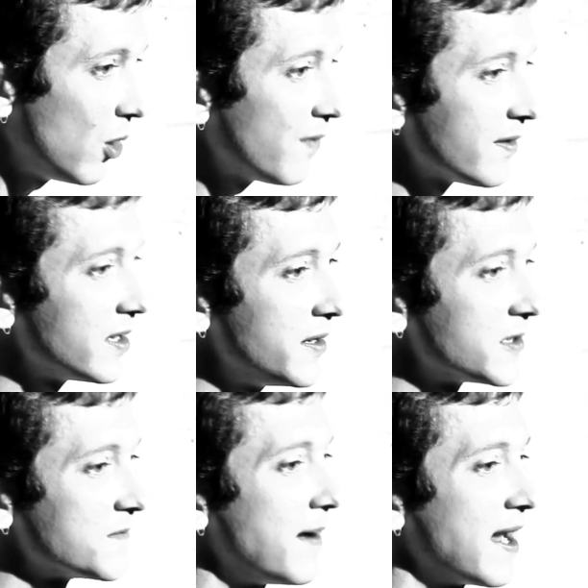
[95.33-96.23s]
Over the
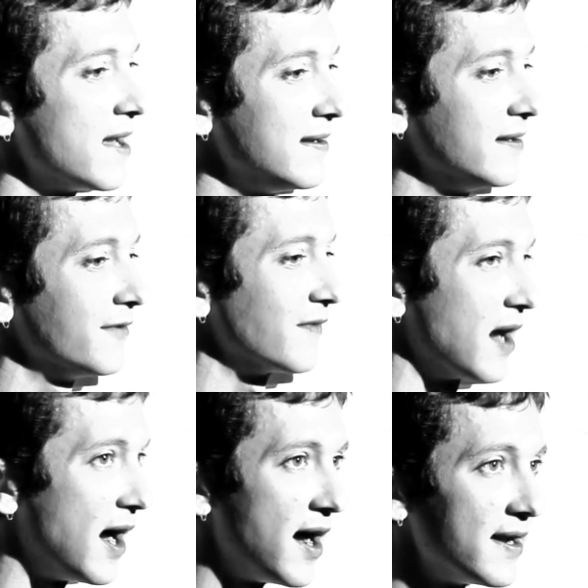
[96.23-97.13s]
years, my idea of
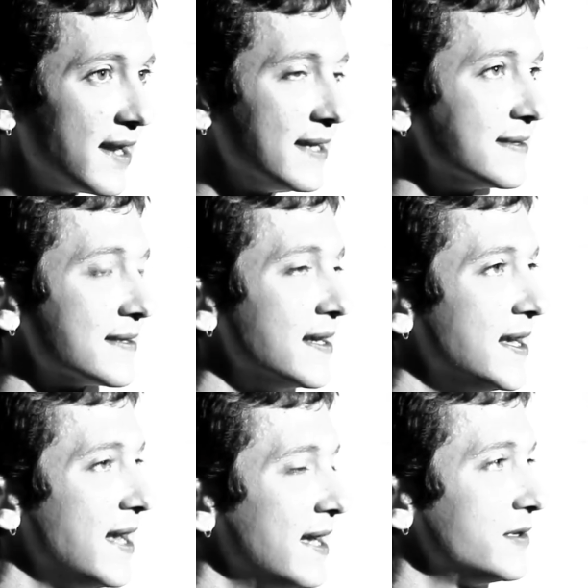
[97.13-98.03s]
God has
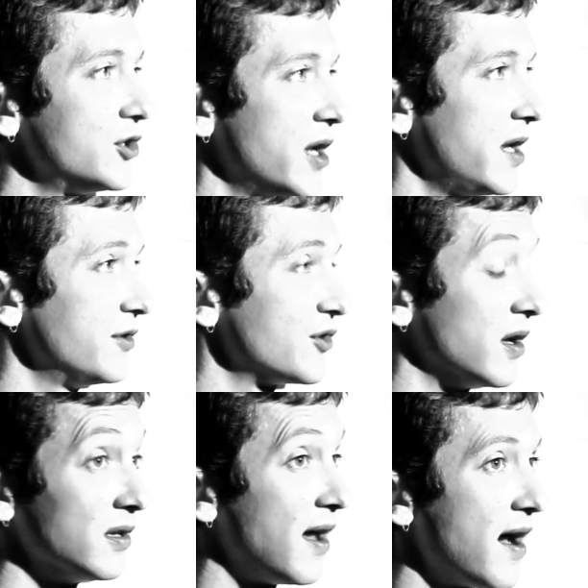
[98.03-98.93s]
changed
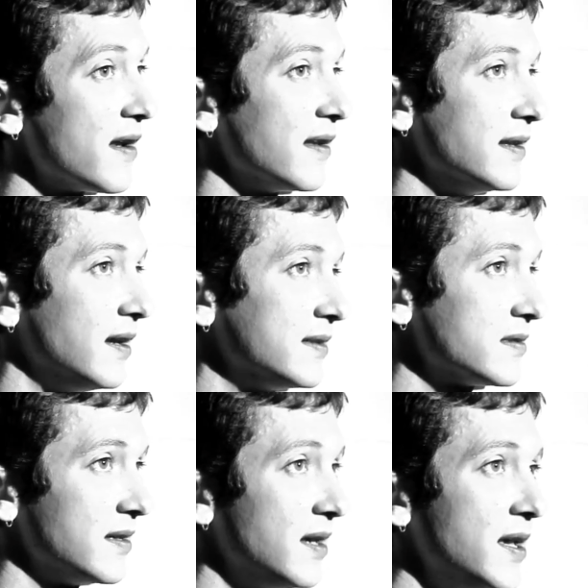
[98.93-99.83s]
a lot.
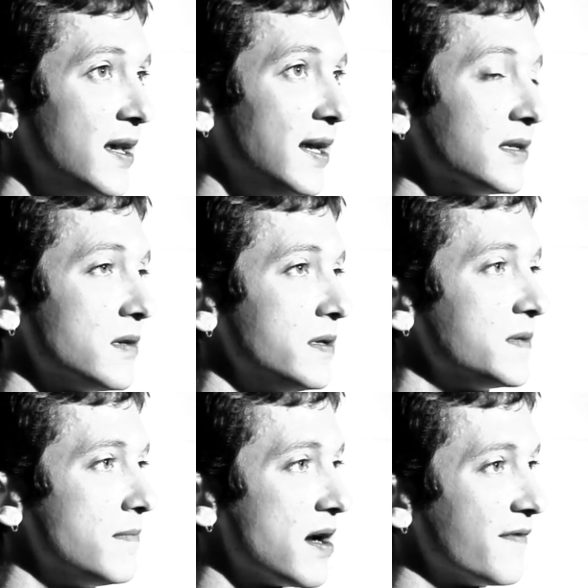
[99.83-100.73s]
It's
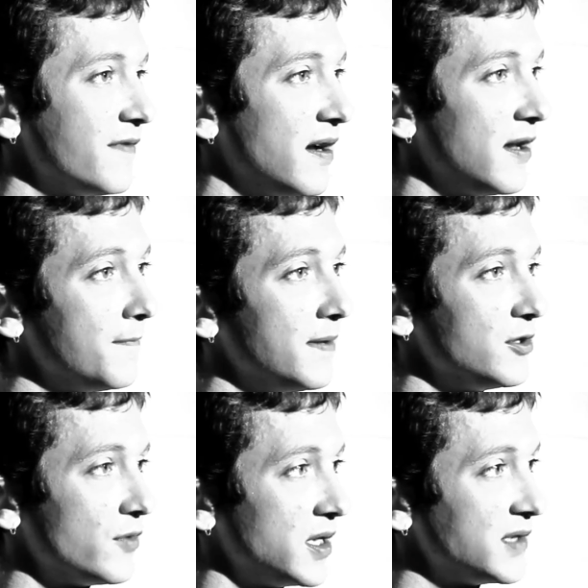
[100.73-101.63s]
always modified
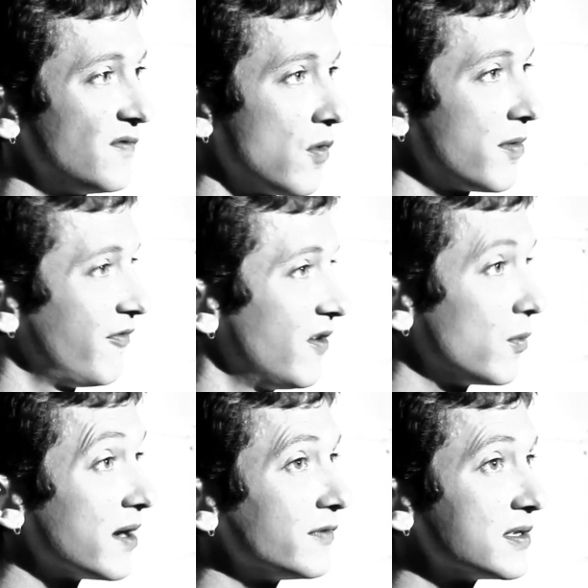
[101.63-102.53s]
and transformed to fit
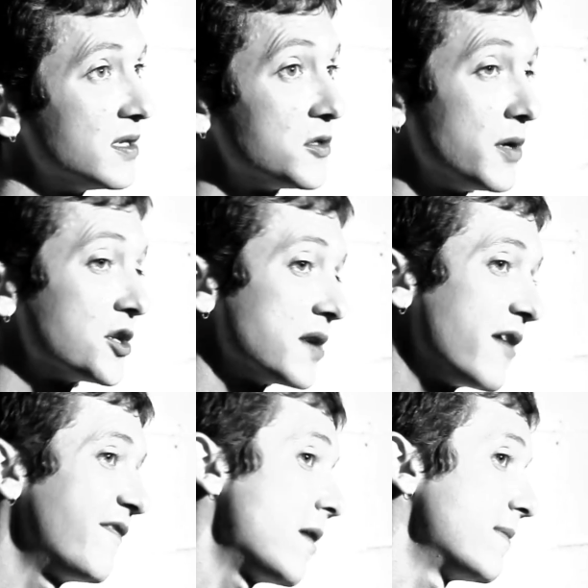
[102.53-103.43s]
whatever situation
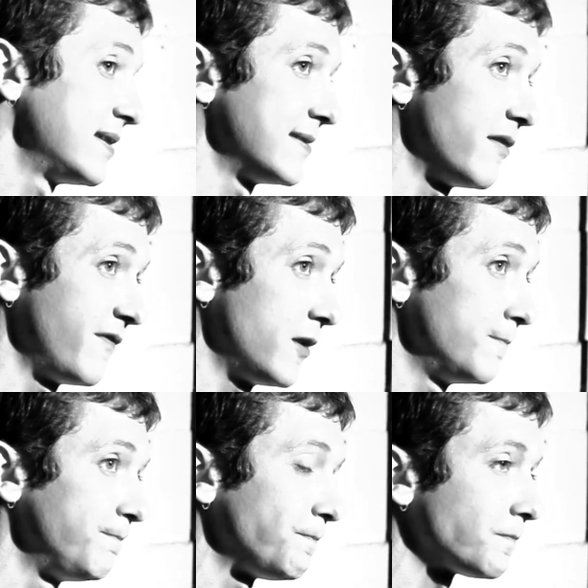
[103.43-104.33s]
I found myself in.